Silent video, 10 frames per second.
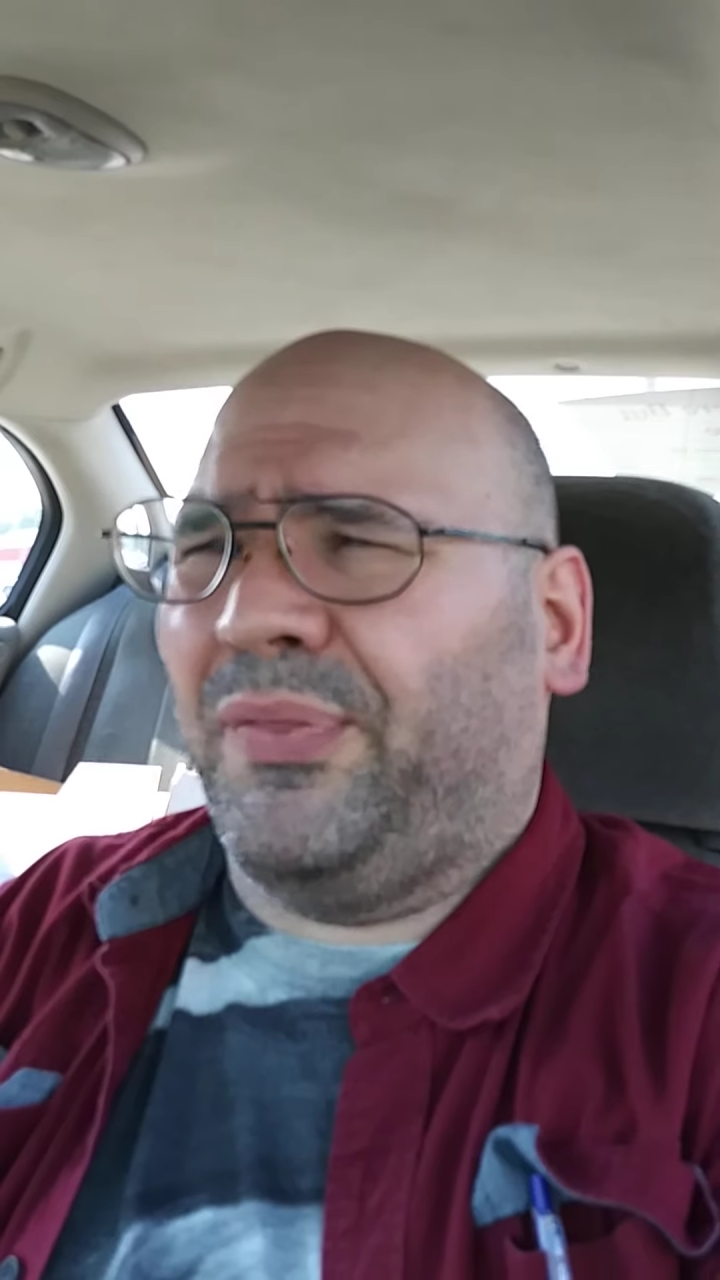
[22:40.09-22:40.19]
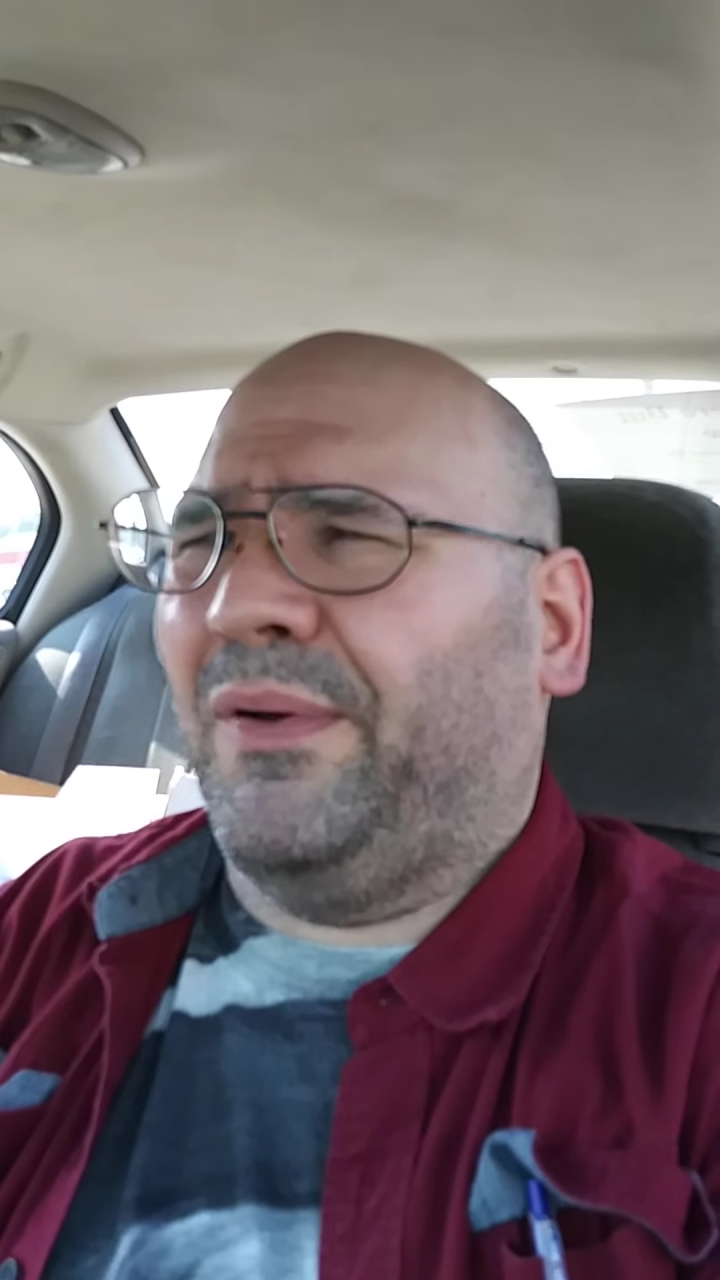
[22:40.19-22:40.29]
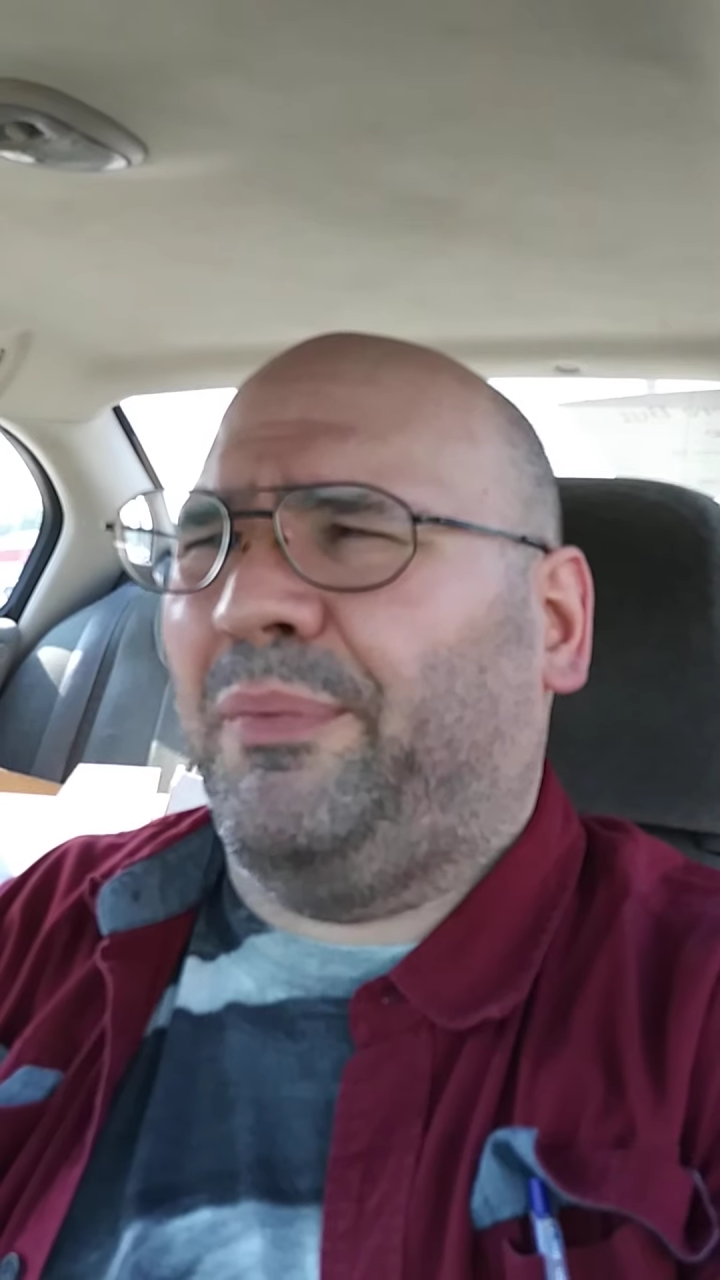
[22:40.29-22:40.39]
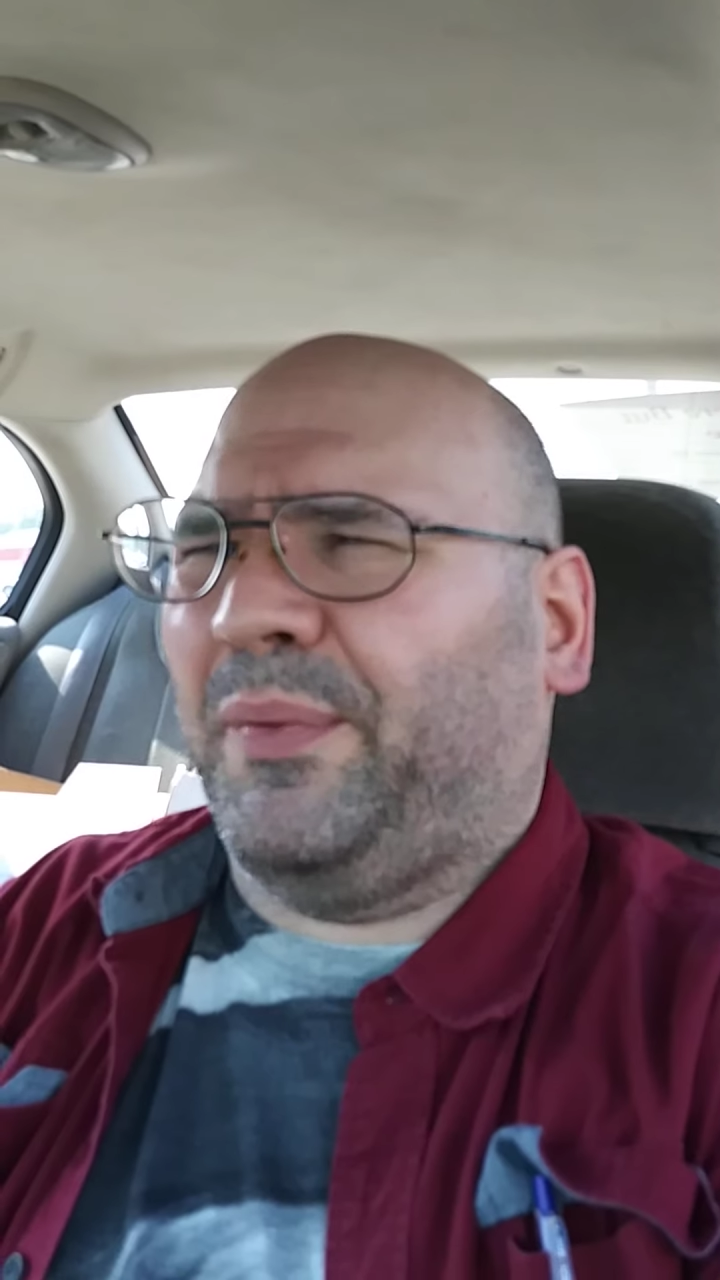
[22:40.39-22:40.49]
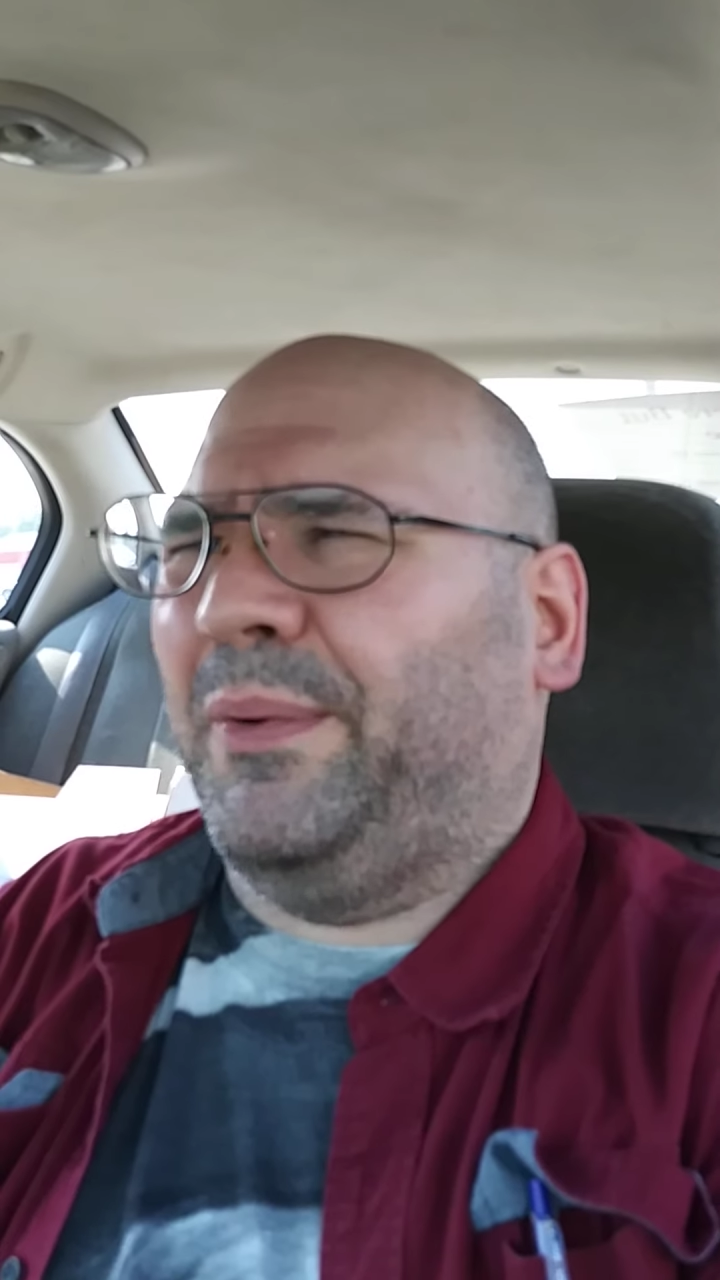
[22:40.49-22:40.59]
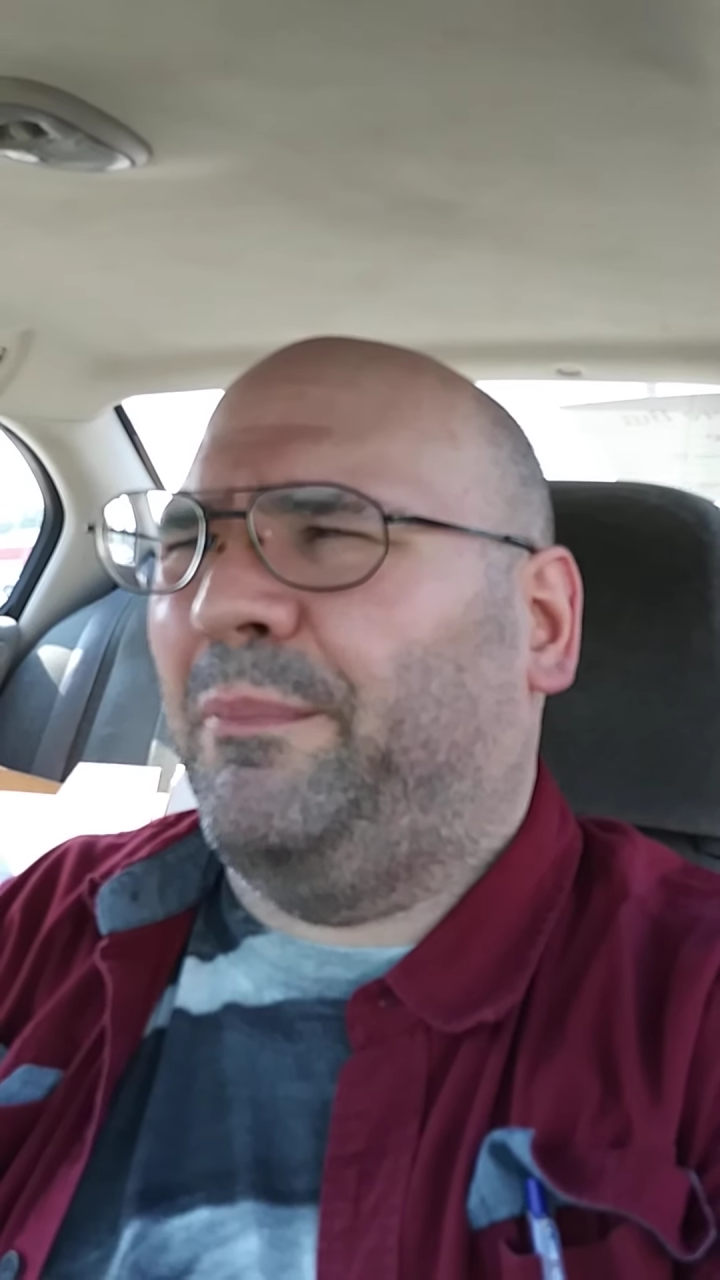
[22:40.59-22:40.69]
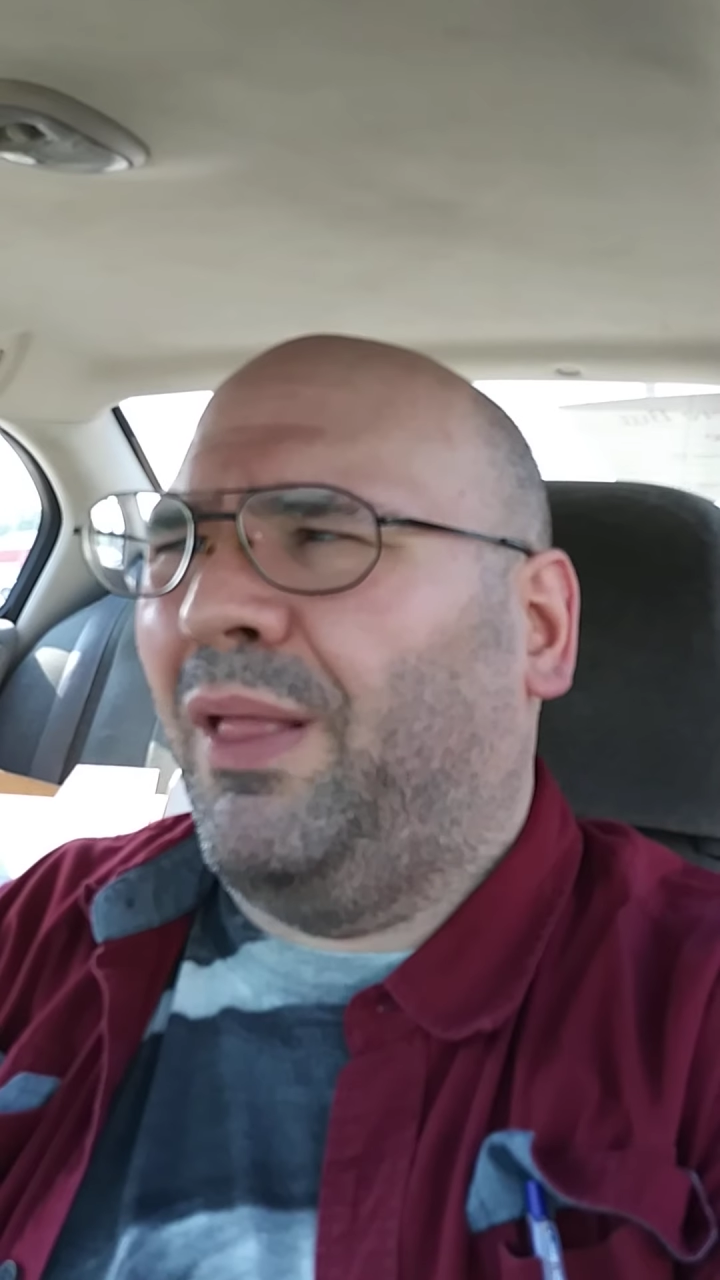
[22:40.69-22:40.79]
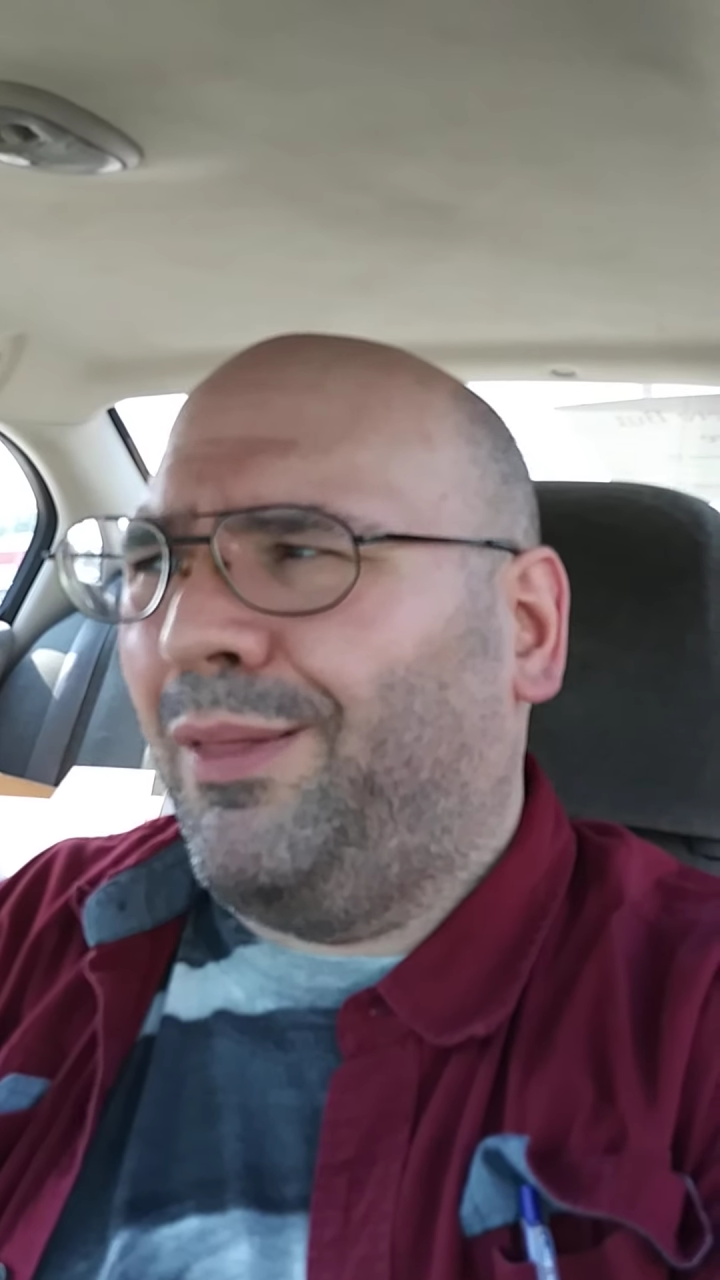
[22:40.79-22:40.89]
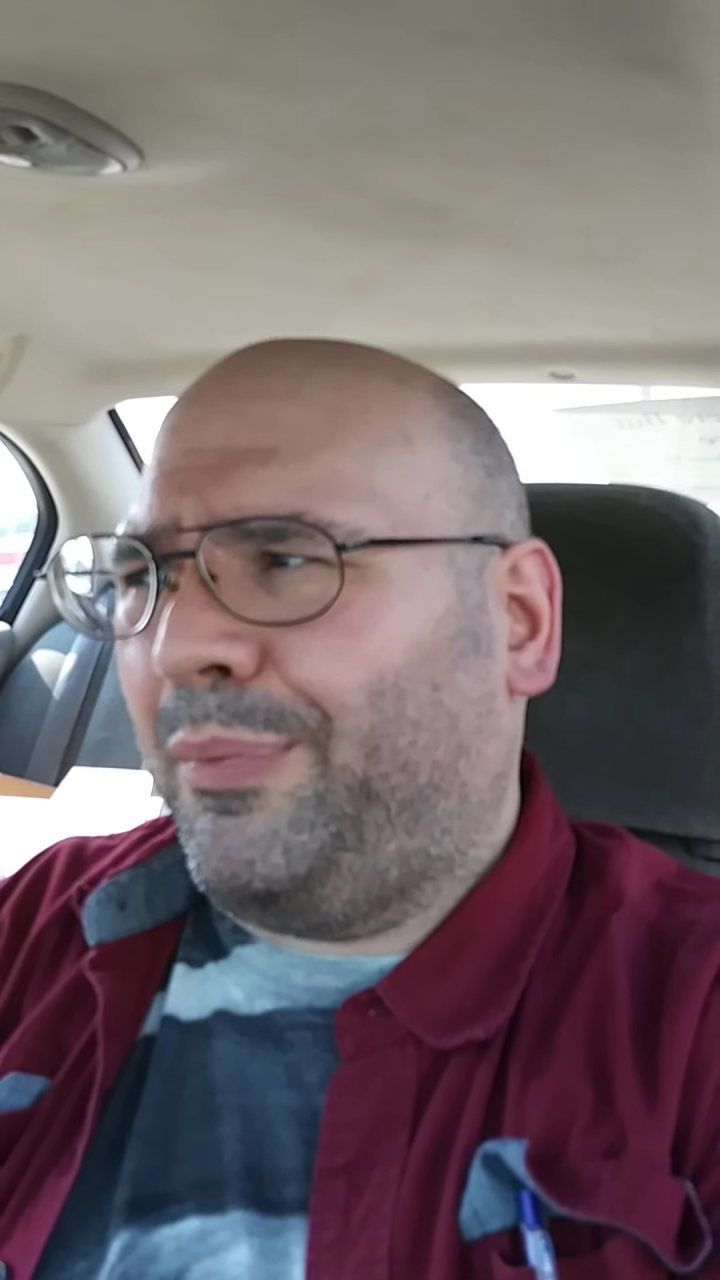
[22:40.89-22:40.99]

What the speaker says: bum, bum,